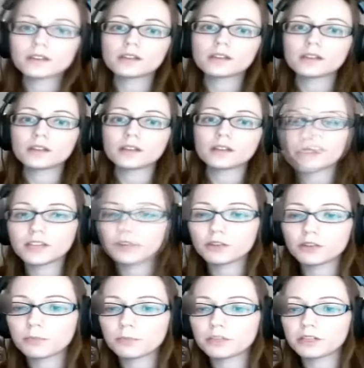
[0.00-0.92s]
Do you think it
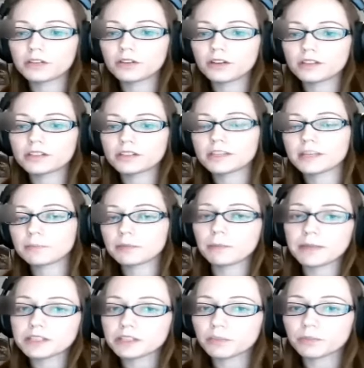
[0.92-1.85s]
would be good
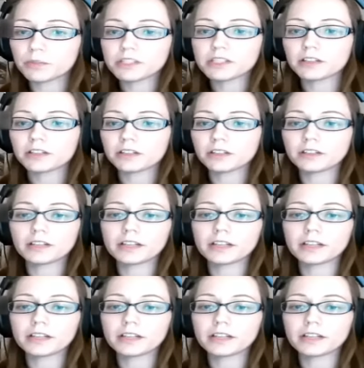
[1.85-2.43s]
supplemental material?